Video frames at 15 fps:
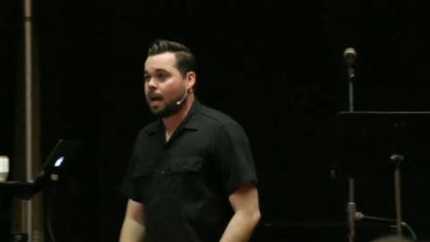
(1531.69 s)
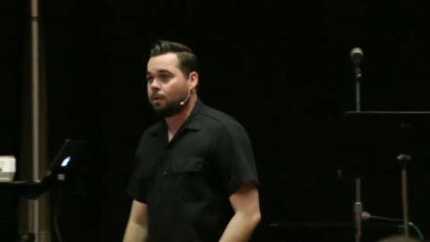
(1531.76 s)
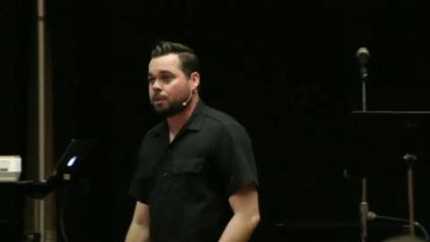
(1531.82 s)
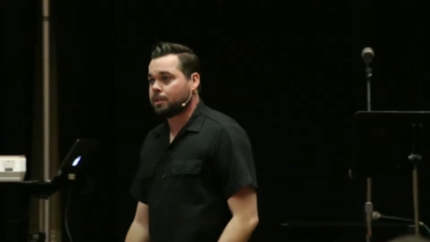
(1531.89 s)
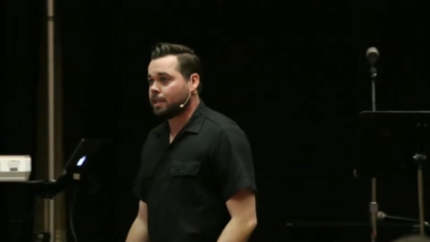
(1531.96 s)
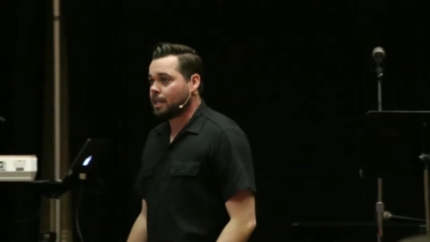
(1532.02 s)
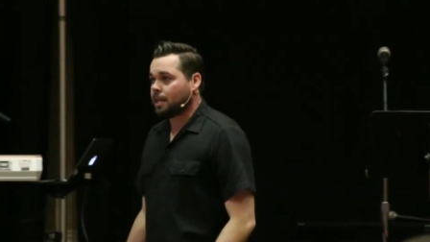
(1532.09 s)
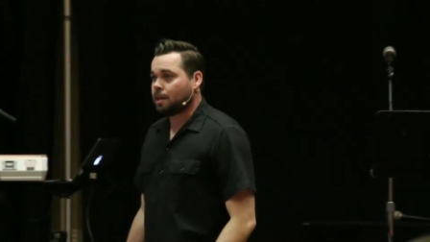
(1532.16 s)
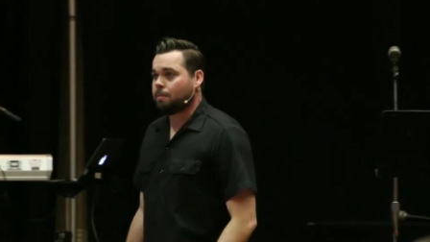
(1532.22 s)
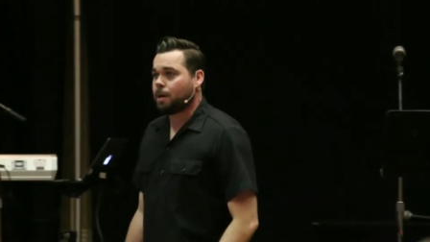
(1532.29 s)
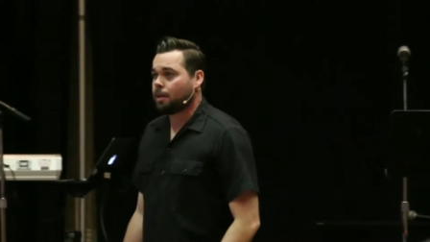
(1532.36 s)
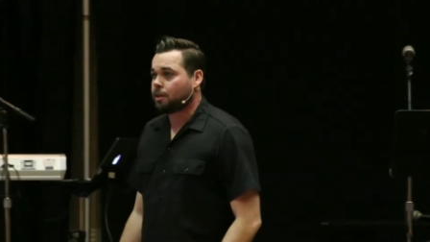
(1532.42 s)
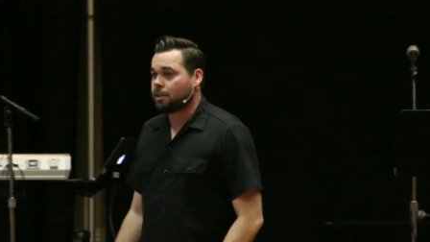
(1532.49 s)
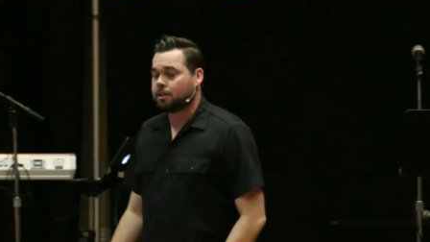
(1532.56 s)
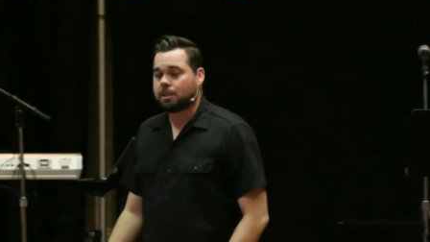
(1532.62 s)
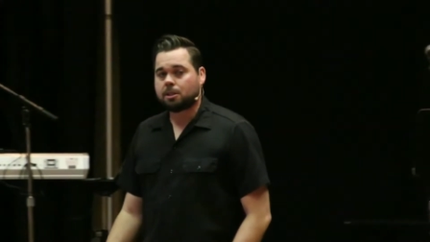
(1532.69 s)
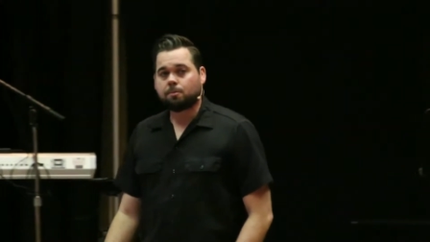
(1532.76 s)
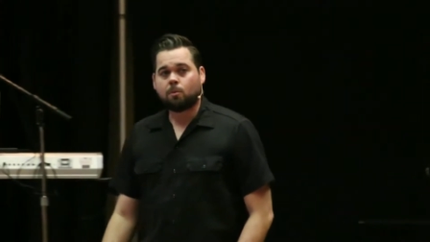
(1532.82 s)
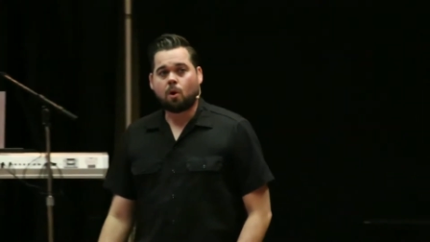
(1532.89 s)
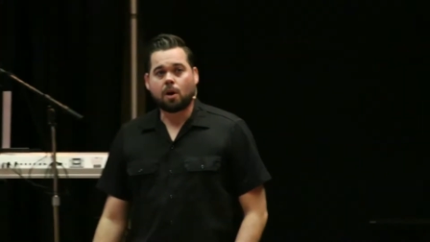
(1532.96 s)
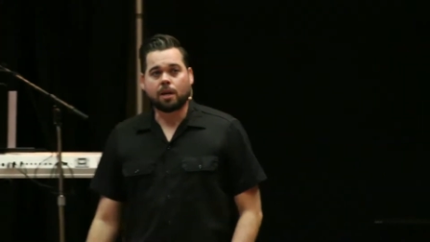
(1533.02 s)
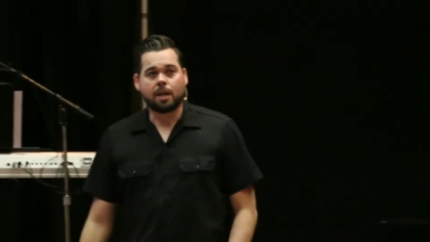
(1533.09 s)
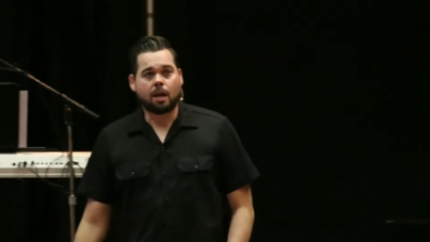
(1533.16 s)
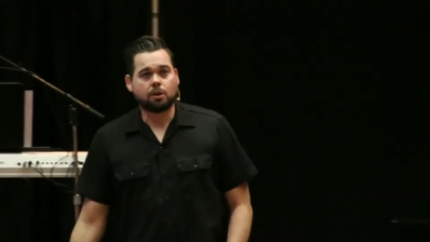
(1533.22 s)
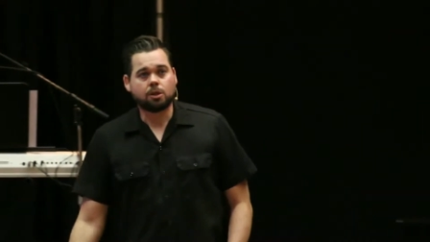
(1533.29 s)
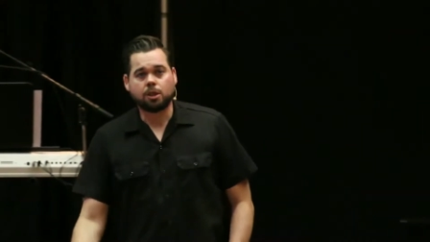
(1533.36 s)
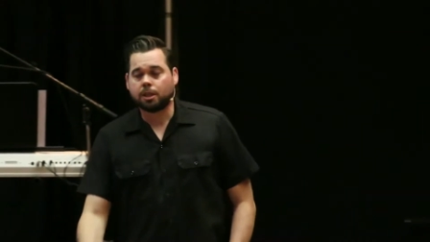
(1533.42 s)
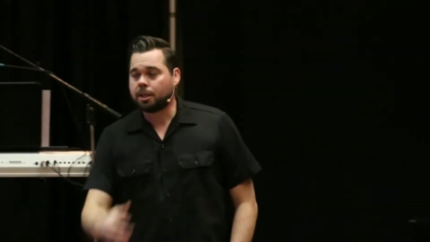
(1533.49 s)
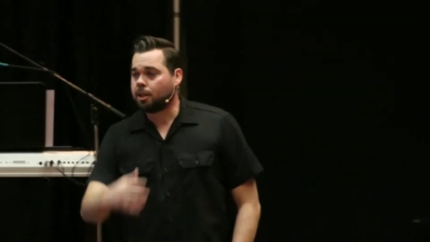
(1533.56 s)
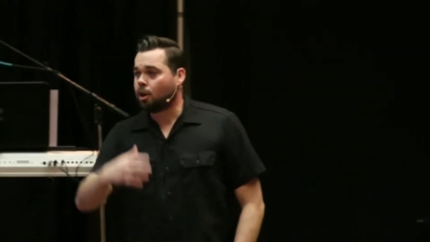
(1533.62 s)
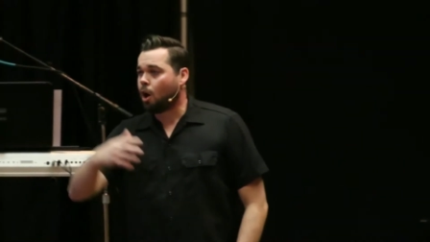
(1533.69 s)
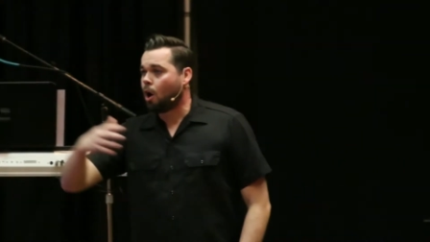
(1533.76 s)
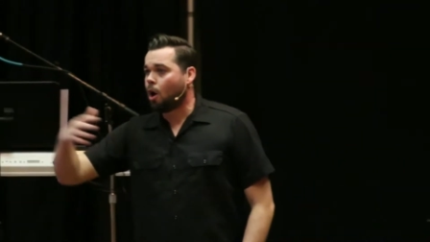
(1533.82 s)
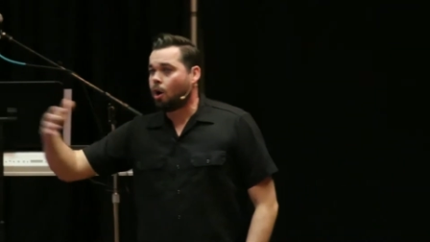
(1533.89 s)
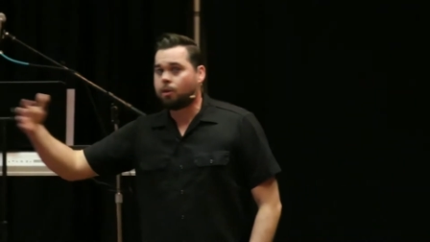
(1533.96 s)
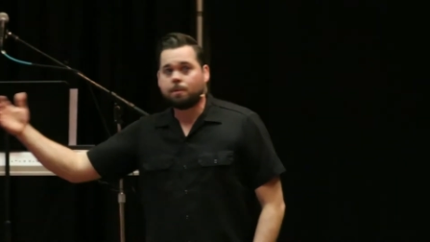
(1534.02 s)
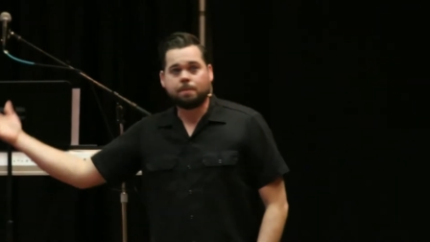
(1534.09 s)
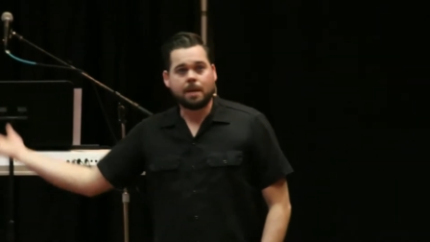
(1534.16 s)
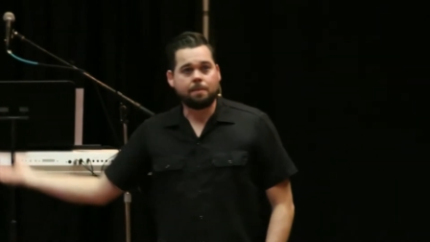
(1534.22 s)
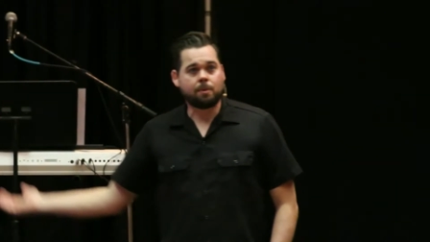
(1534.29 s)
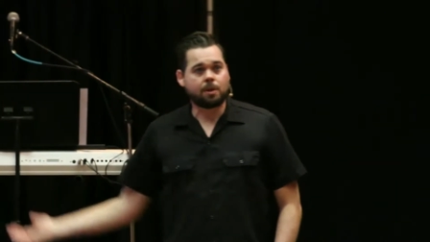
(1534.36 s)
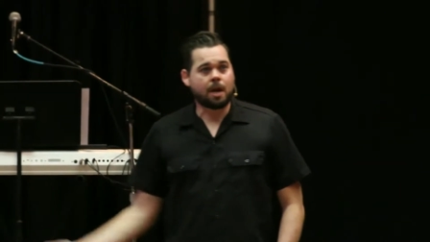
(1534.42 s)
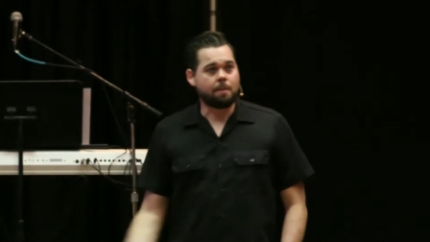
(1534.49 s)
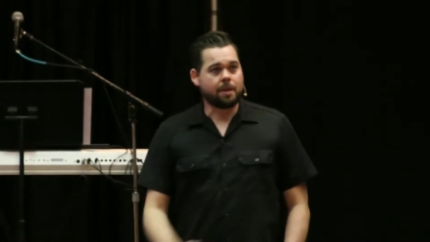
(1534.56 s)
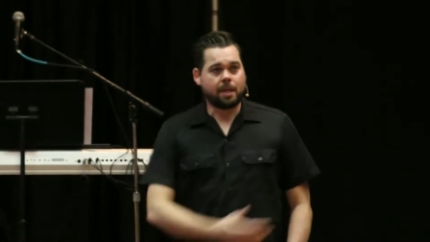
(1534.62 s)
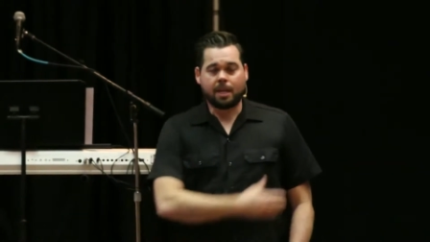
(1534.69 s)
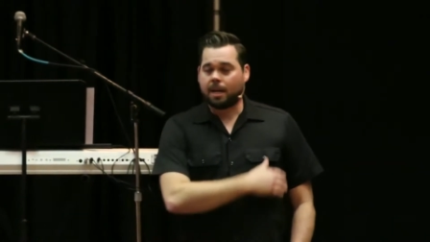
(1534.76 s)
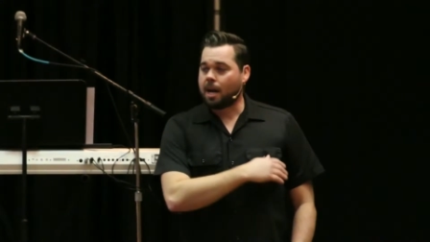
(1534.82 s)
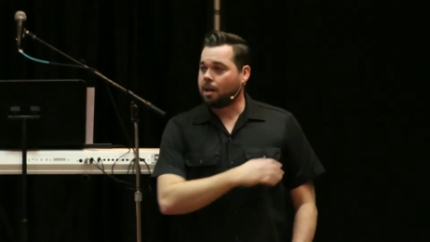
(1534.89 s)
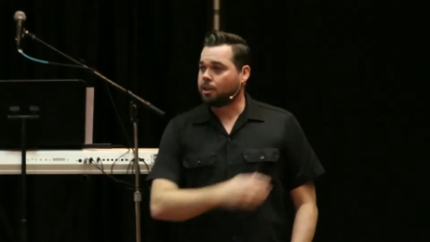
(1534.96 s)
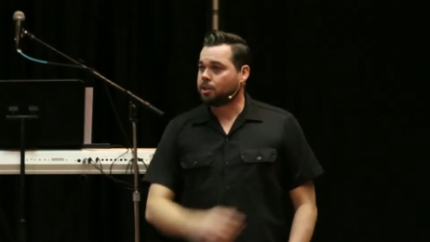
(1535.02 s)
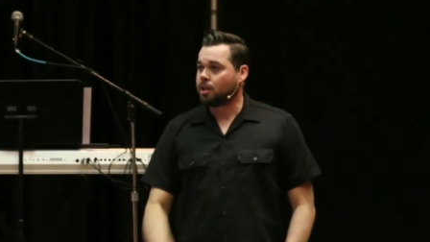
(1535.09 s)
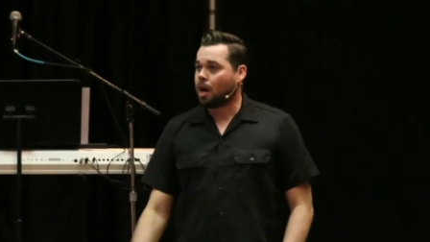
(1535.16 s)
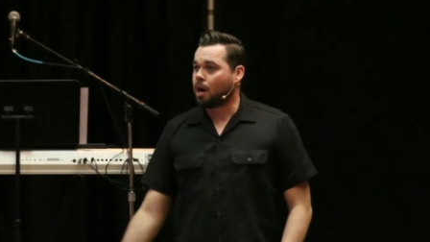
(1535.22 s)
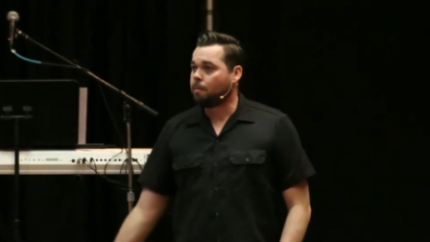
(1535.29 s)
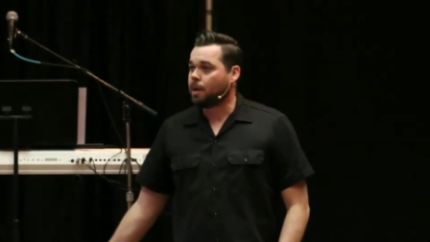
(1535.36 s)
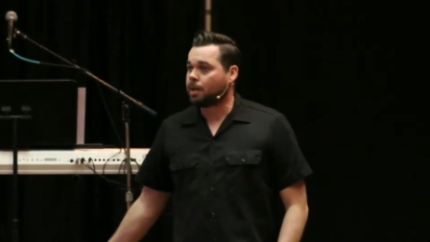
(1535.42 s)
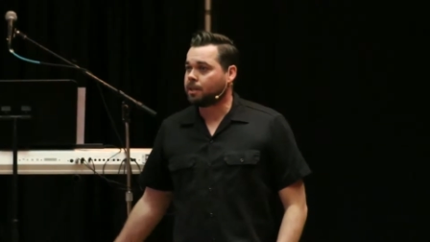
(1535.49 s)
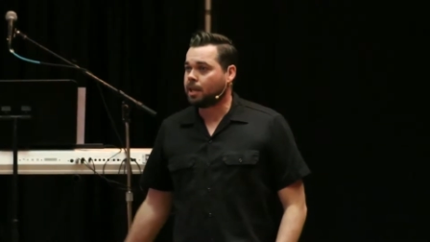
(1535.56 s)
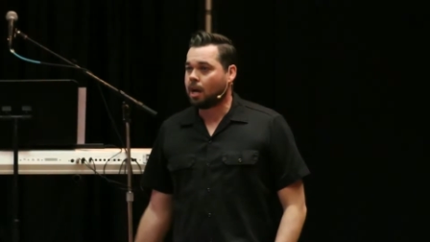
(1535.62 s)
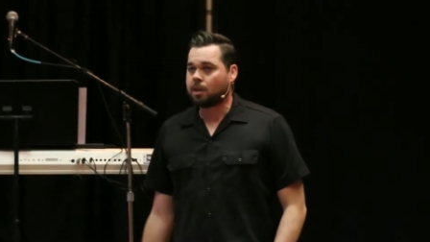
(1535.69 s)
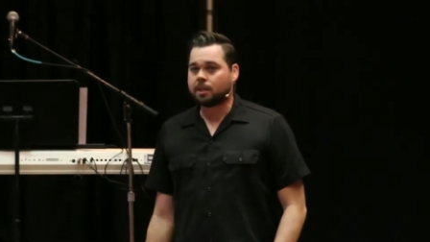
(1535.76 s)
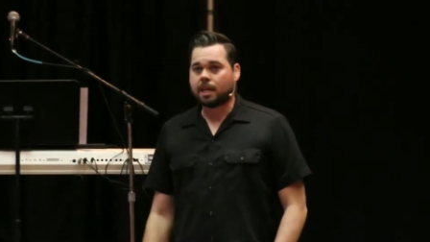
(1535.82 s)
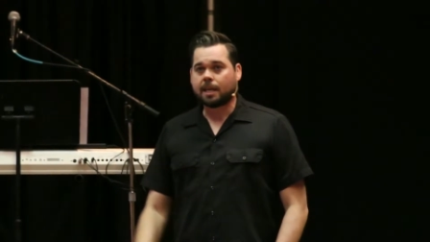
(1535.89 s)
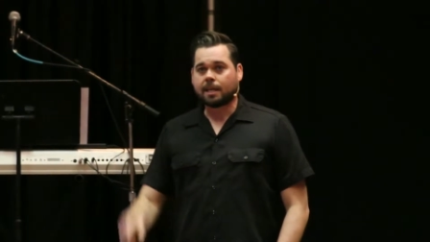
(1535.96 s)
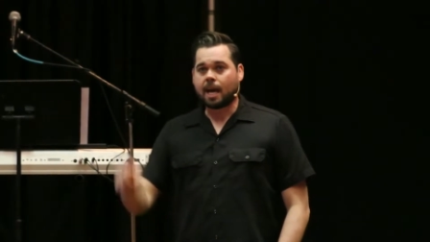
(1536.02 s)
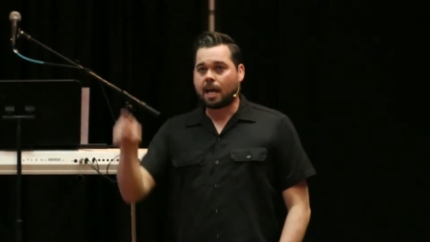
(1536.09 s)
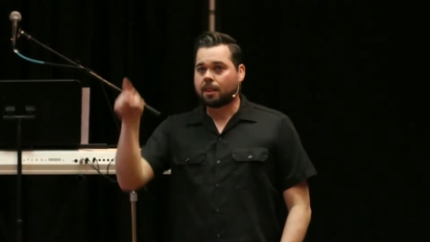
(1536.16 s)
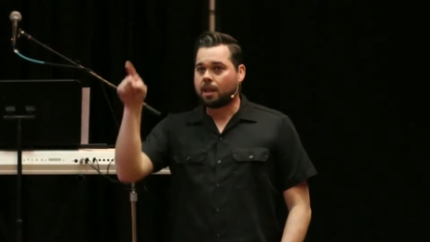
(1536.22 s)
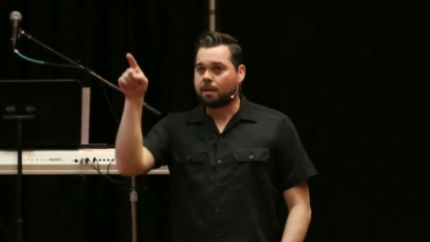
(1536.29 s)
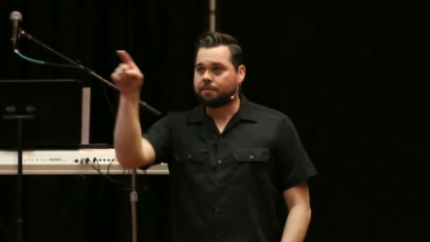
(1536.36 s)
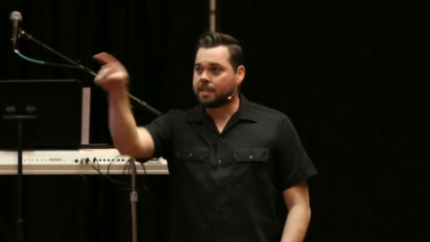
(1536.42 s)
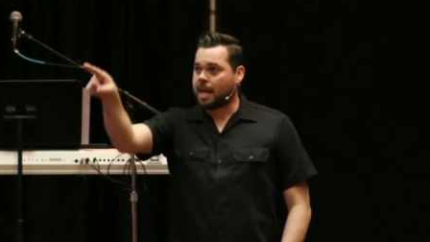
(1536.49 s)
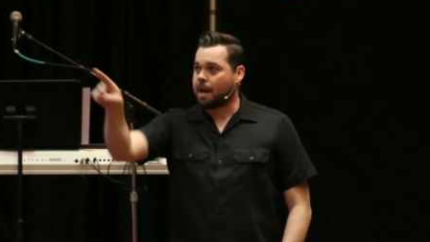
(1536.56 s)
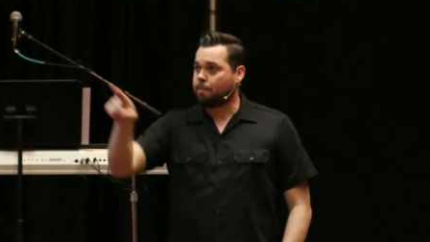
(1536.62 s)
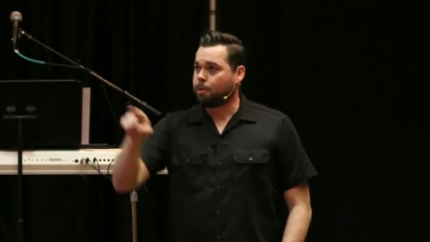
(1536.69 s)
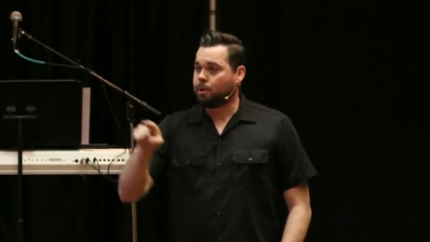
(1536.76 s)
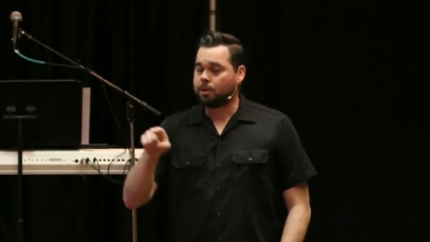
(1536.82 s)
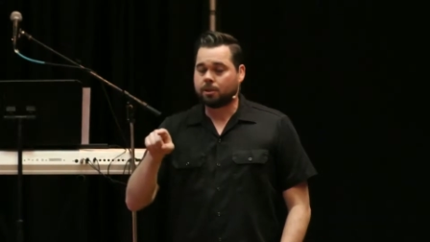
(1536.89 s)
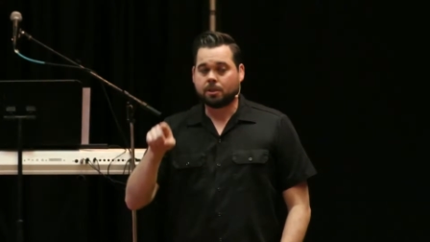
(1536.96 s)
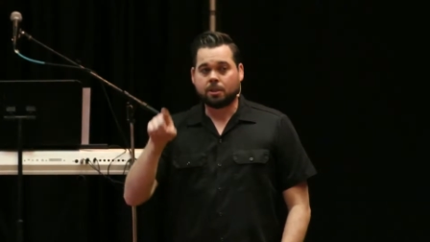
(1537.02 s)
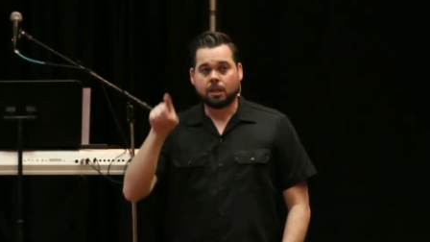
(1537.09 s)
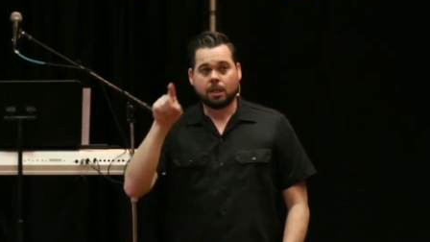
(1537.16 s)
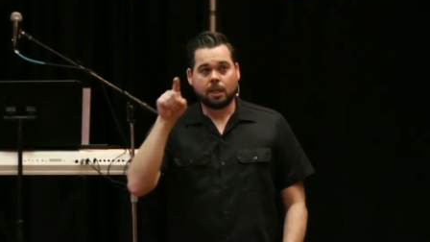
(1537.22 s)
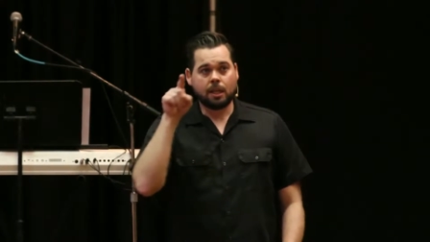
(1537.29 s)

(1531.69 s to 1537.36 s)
I was thinking about this this morning and I was looking at all the people coming in and out of Starbucks and I was like, God loves that person.